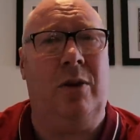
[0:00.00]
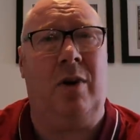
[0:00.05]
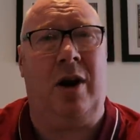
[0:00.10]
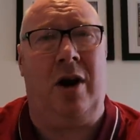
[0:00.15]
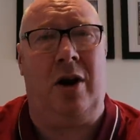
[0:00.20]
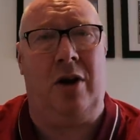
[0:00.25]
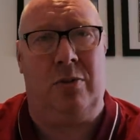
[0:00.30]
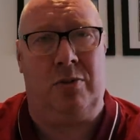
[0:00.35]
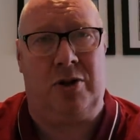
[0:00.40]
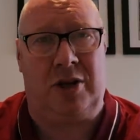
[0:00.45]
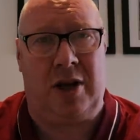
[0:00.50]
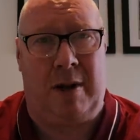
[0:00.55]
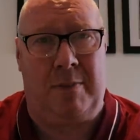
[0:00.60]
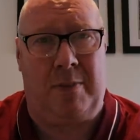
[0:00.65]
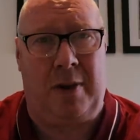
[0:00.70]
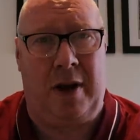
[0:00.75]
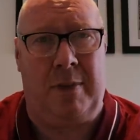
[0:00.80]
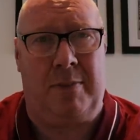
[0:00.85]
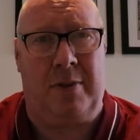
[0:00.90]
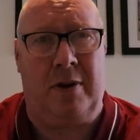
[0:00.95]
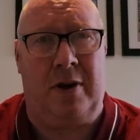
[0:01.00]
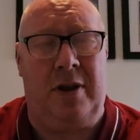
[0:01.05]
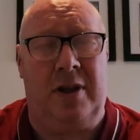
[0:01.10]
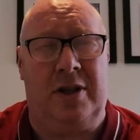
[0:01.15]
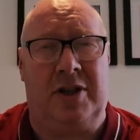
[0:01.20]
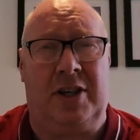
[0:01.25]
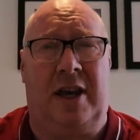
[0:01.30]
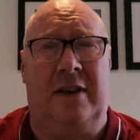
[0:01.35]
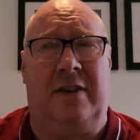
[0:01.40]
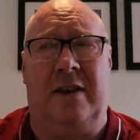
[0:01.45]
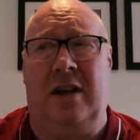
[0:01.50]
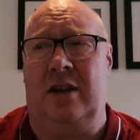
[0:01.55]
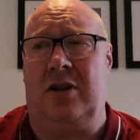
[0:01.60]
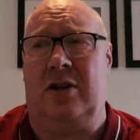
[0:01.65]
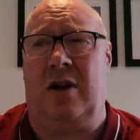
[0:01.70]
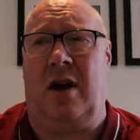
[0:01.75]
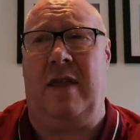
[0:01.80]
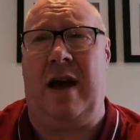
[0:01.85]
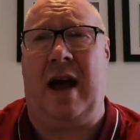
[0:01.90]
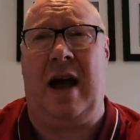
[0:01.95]
it when I upset people and they say
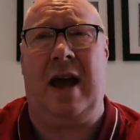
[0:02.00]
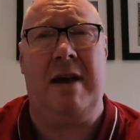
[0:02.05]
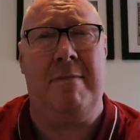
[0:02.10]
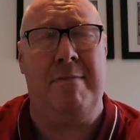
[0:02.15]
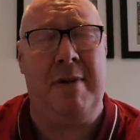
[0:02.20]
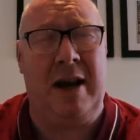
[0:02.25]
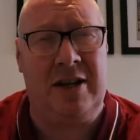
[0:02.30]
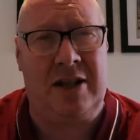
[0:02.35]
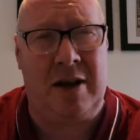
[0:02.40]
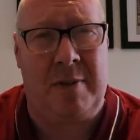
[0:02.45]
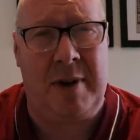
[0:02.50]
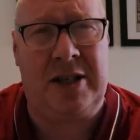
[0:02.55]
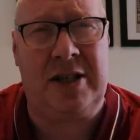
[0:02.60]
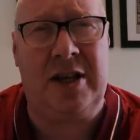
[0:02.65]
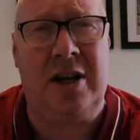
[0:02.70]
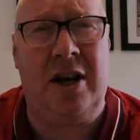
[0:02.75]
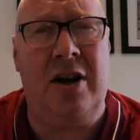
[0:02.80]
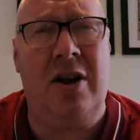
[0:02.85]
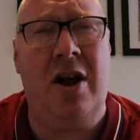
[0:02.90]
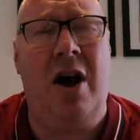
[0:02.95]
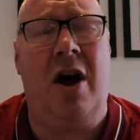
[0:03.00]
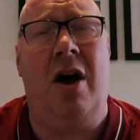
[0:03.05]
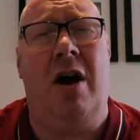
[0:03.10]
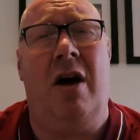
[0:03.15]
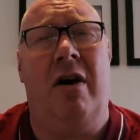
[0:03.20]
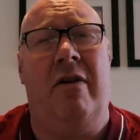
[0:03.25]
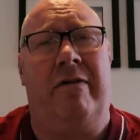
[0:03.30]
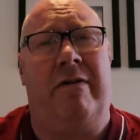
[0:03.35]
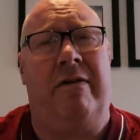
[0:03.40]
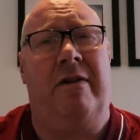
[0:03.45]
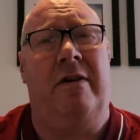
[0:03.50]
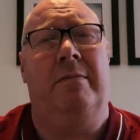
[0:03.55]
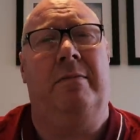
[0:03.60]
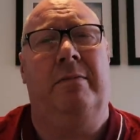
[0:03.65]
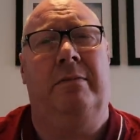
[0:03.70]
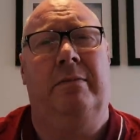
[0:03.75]
things like that. It means I'm hitting a nerve.